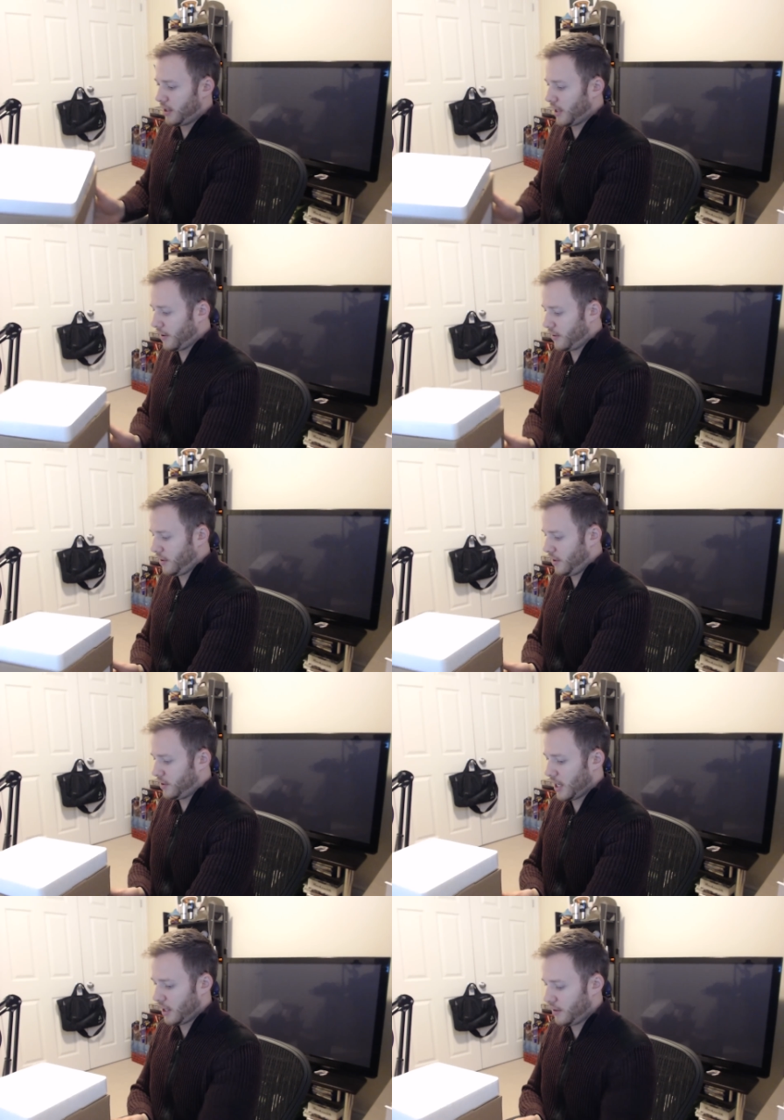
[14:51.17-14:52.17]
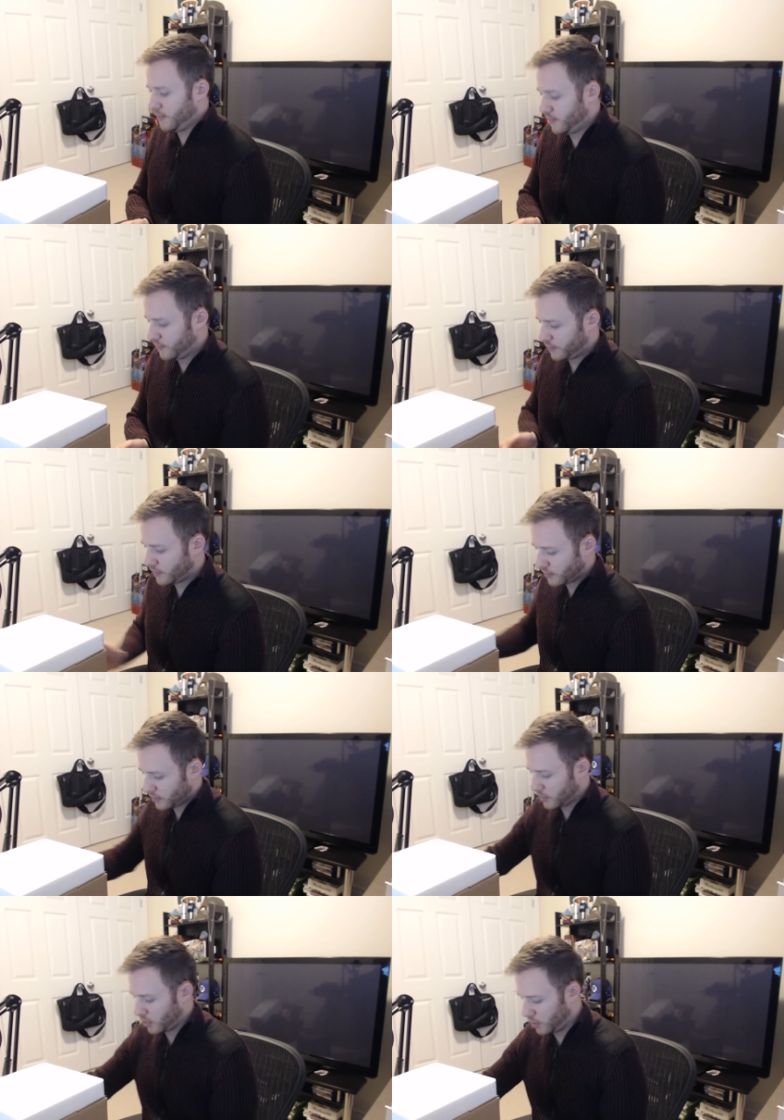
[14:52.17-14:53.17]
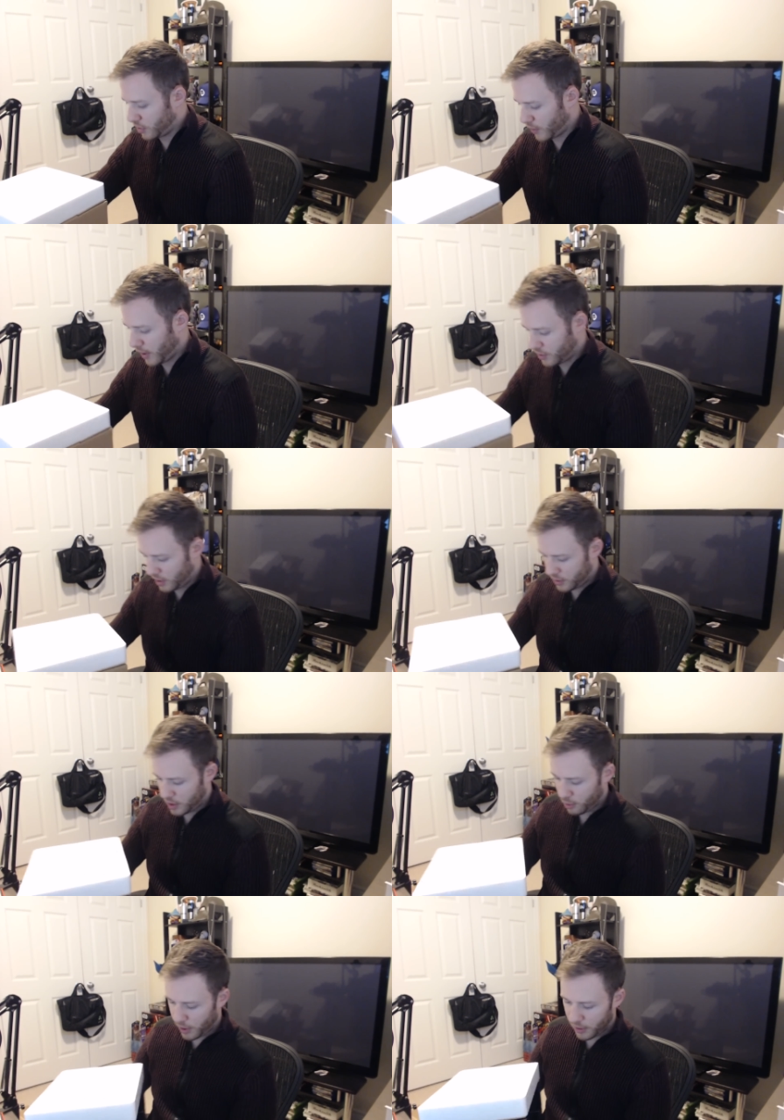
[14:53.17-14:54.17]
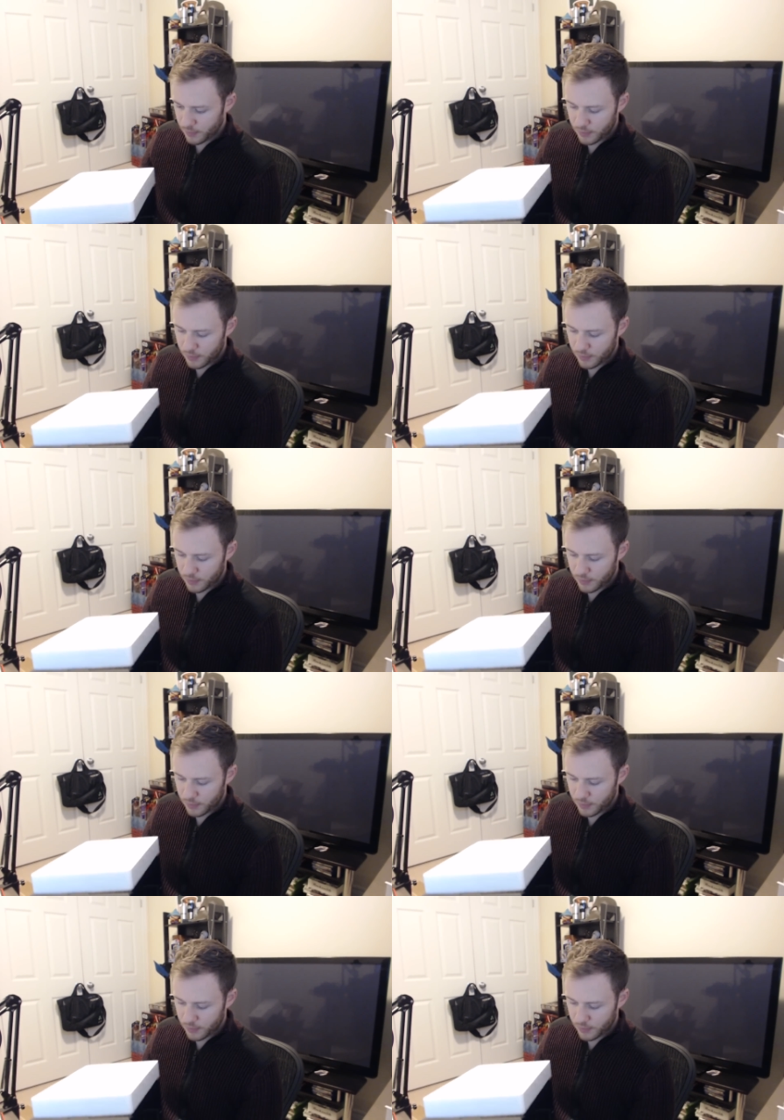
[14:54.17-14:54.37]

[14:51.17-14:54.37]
that in a second. Turn this around so you can see it better.